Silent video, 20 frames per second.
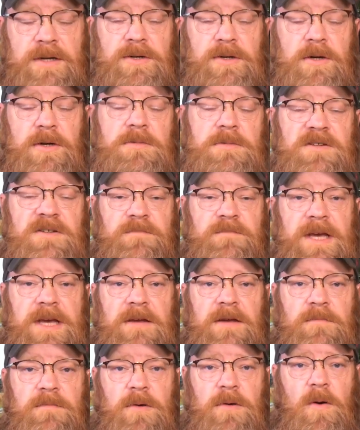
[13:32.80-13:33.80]
But in terms of
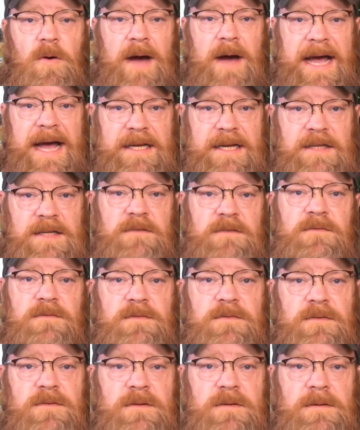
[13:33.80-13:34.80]
being
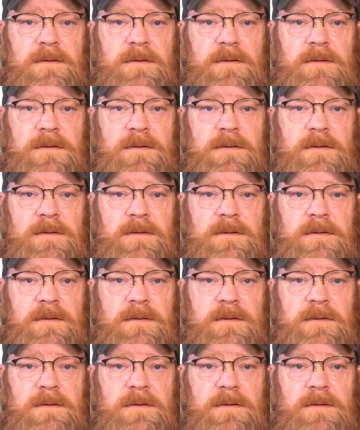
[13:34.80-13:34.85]
proactive,